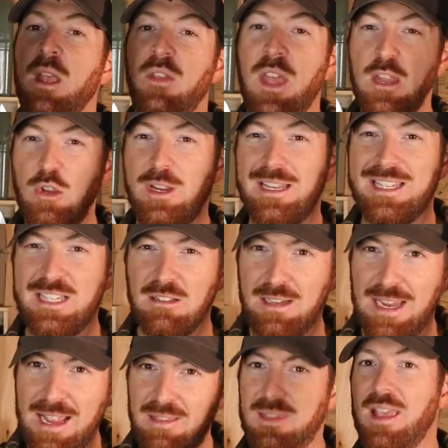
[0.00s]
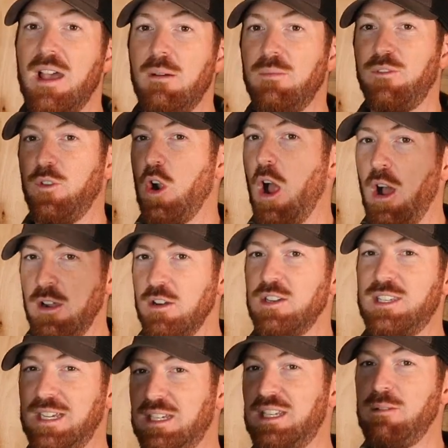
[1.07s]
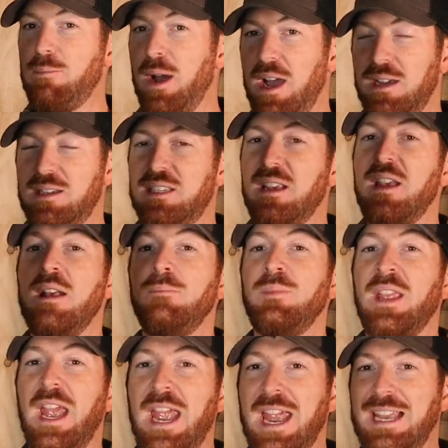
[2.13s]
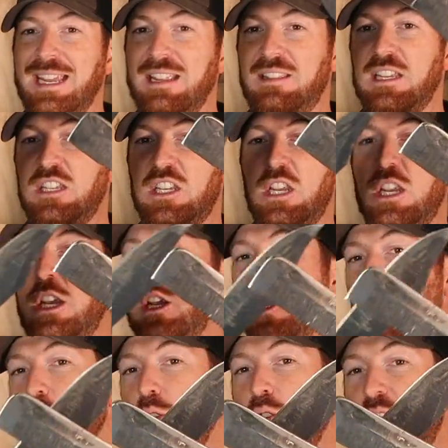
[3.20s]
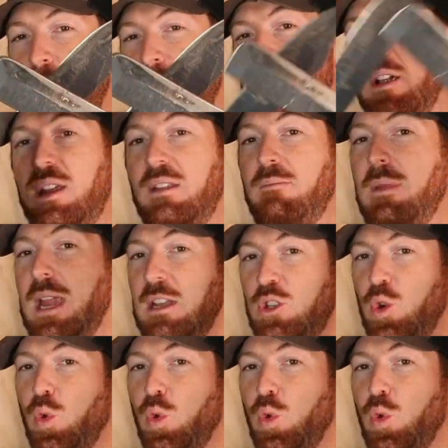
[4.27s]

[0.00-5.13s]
that you can still get them for under 60 bucks and get these huge American-made